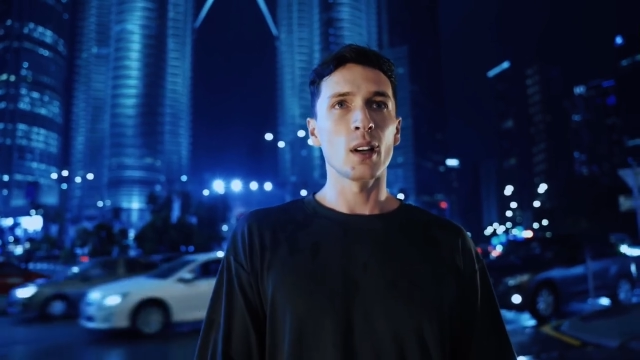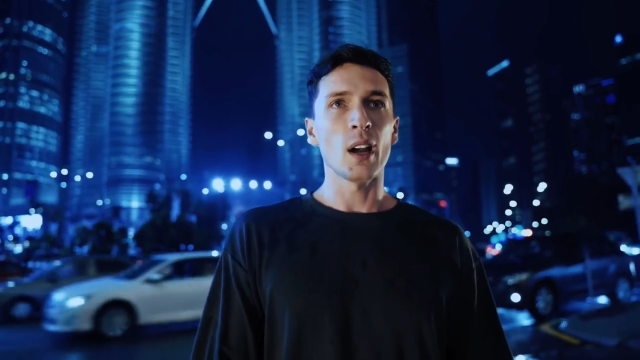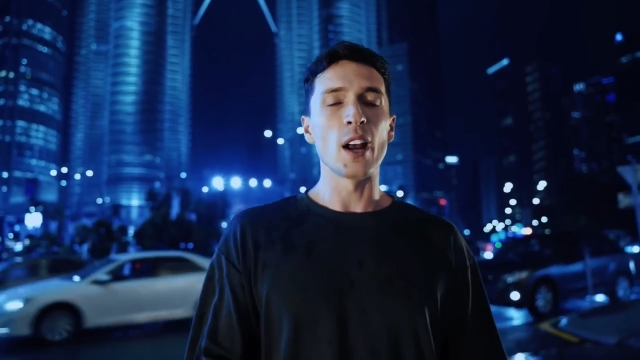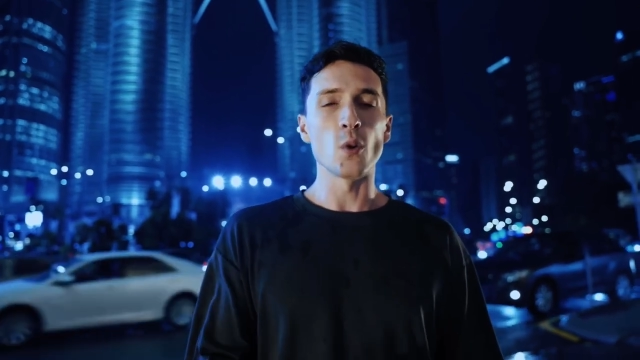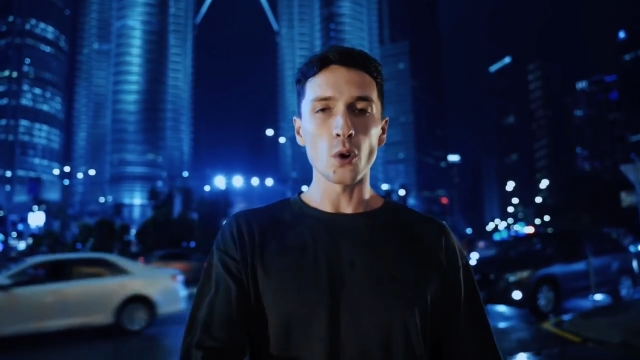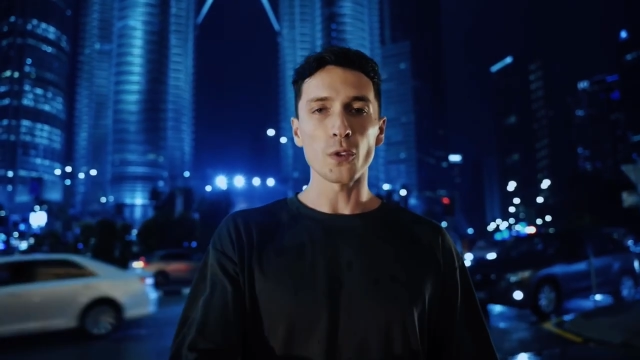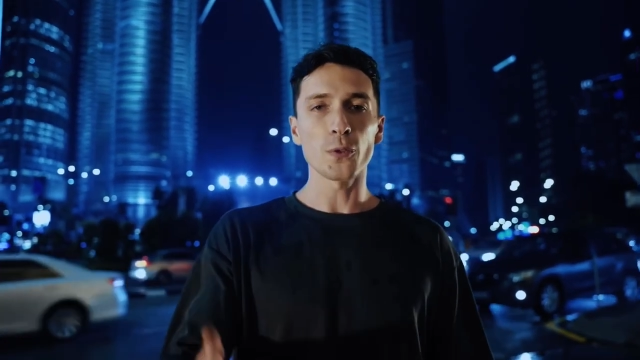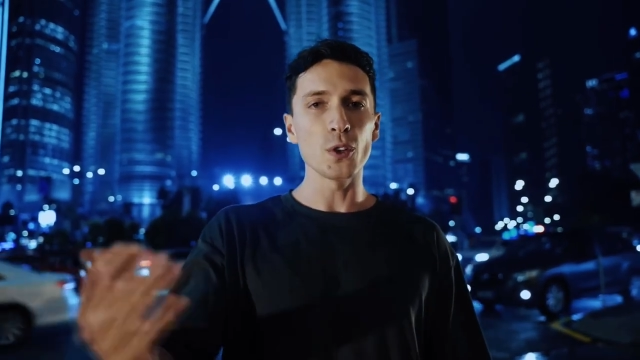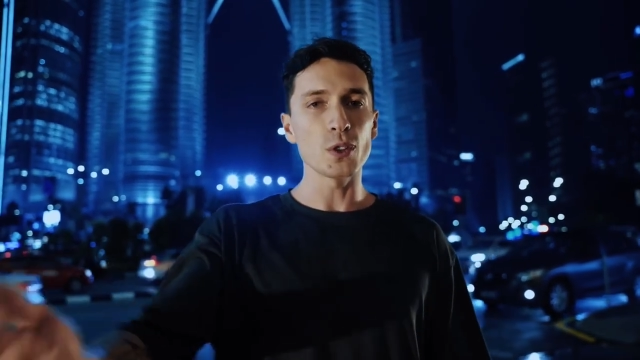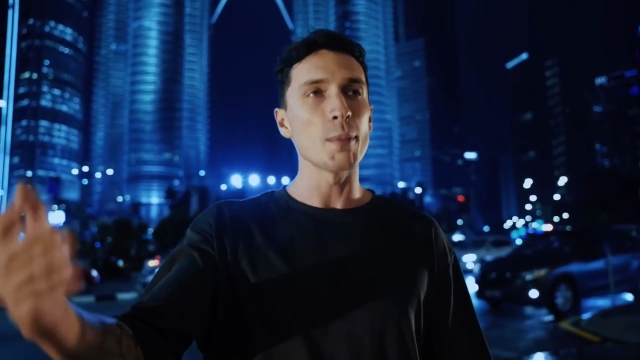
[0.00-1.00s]
In order for
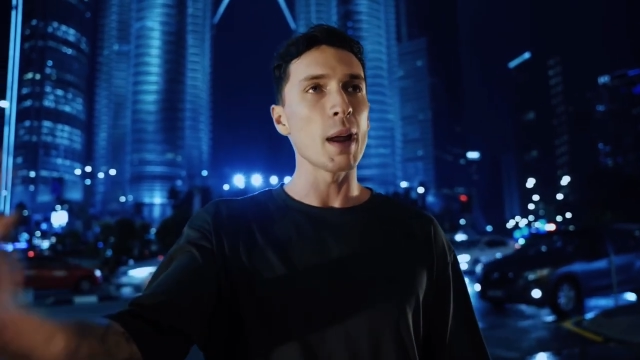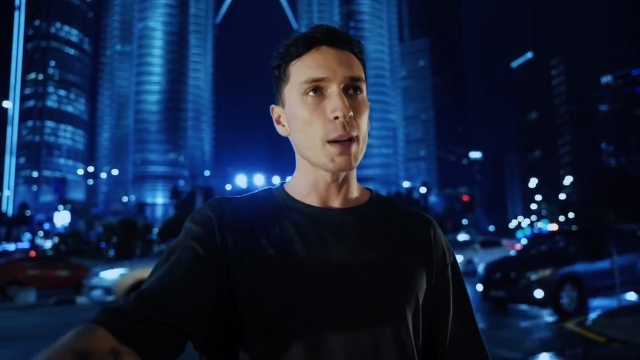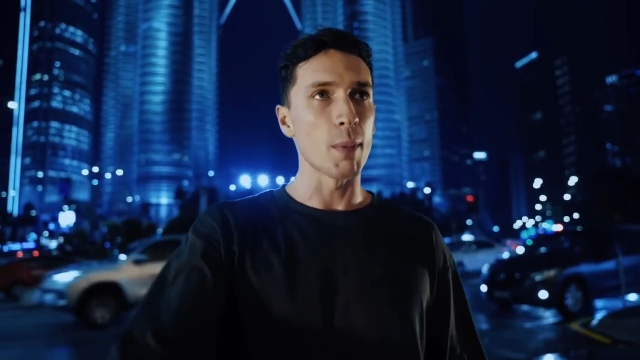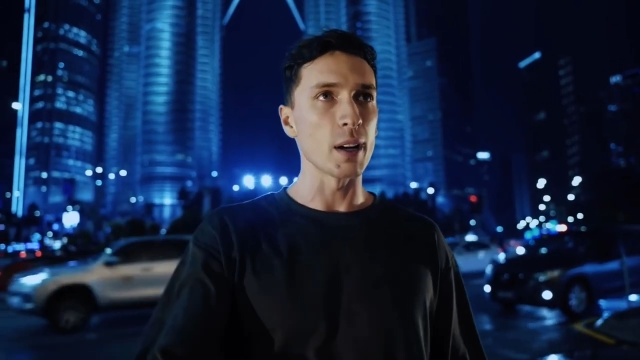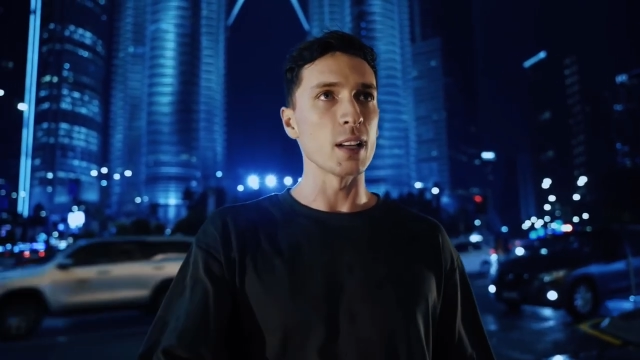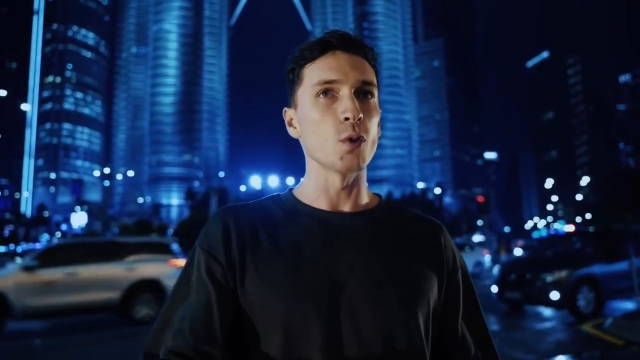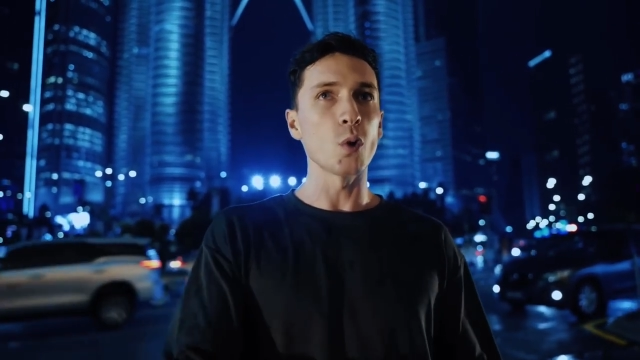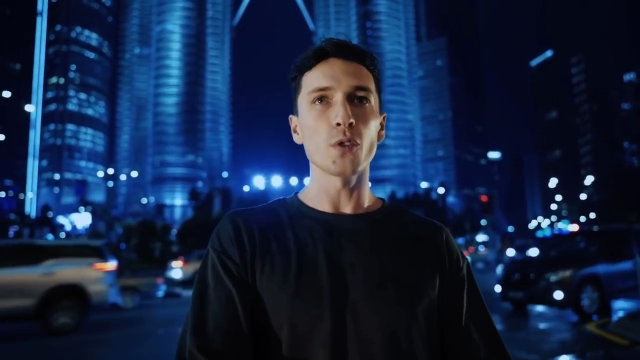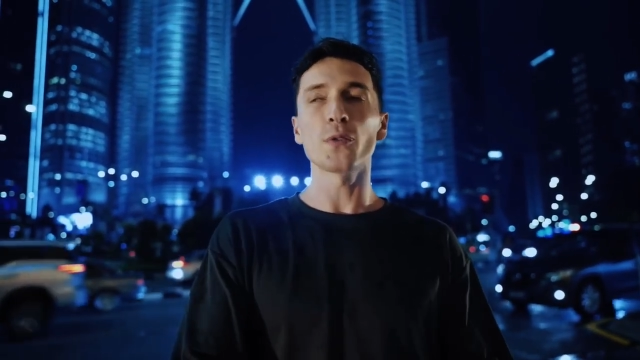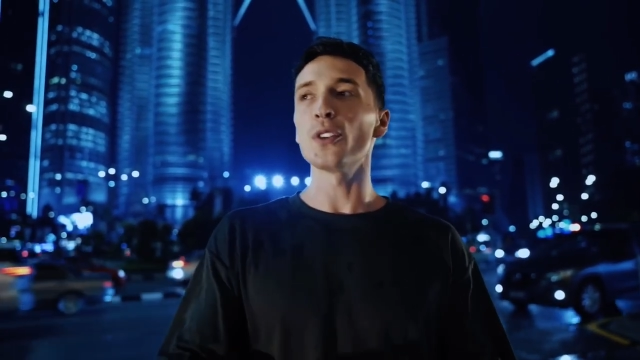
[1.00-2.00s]
you to make money, in
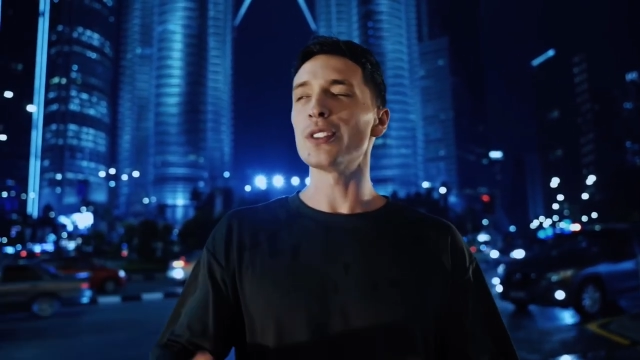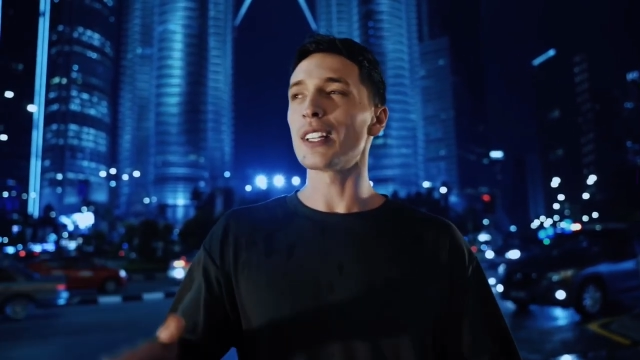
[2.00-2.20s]
order for you to